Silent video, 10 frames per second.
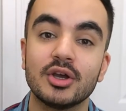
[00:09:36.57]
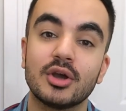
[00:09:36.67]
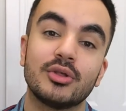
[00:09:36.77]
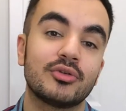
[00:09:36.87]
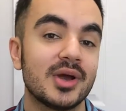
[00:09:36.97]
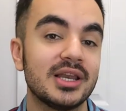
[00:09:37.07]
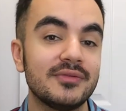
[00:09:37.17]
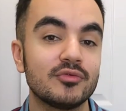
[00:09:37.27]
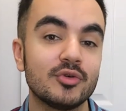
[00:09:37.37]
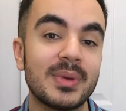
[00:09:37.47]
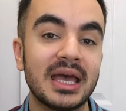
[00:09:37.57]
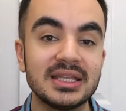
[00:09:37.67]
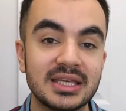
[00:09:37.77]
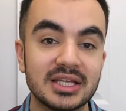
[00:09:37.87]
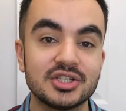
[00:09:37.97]
go through our living room
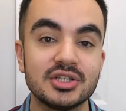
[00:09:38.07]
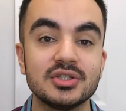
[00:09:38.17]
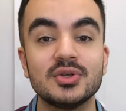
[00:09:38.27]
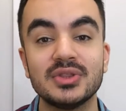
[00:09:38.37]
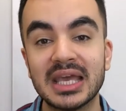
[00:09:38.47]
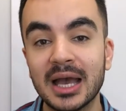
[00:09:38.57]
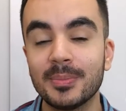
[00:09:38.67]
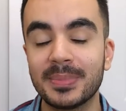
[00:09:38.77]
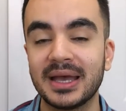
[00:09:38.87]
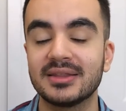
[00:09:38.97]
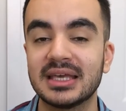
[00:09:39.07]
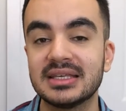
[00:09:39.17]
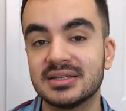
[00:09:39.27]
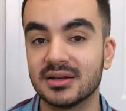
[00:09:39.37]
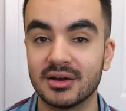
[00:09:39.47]
and kitchen to the outback that
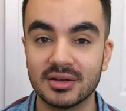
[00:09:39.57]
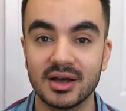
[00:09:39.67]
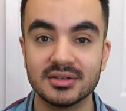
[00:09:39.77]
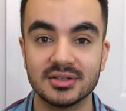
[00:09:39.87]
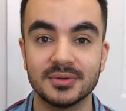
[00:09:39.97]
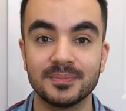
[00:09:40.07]
is in our garden.